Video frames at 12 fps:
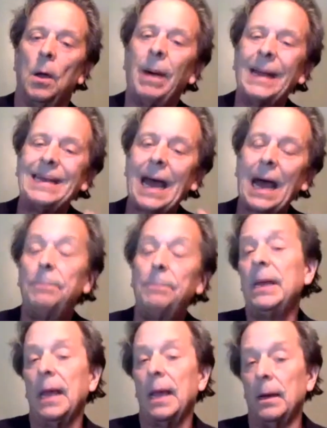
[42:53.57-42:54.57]
By not
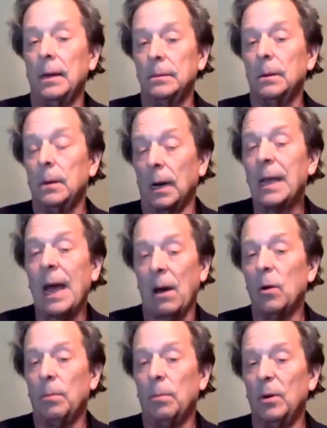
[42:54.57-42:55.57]
being held
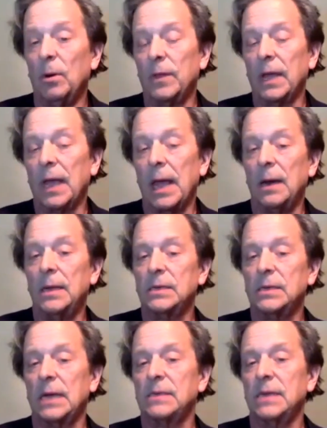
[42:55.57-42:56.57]
accountable for the Kennedy
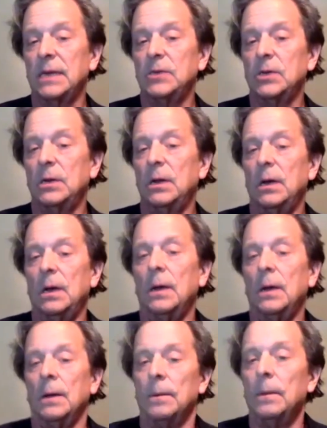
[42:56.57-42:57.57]
assassination,
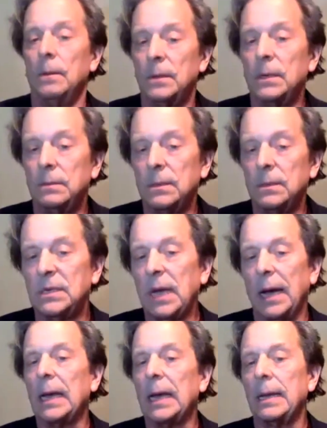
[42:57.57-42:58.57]
the
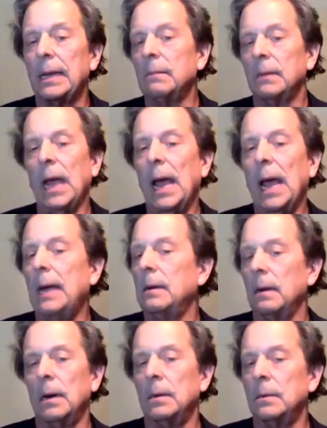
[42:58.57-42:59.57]
CIA
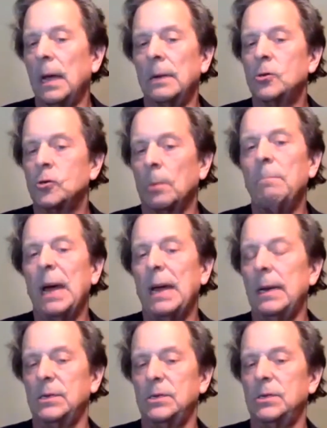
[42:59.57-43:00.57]
gained a
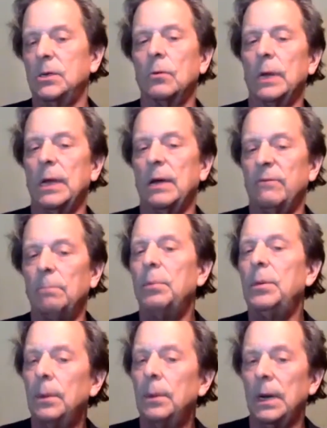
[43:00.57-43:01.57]
tremendous degree of
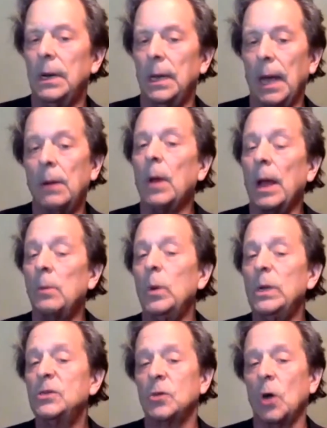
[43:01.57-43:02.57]
impunity, and
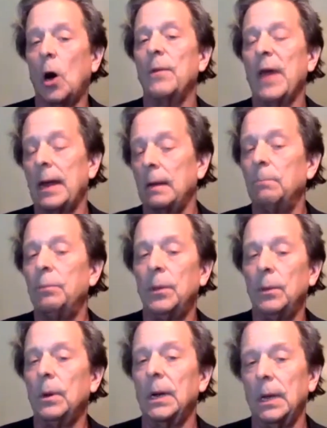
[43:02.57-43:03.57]
we saw that
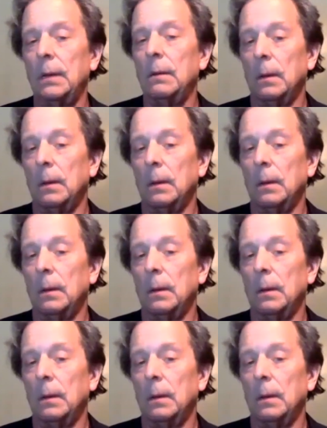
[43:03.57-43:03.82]
impunity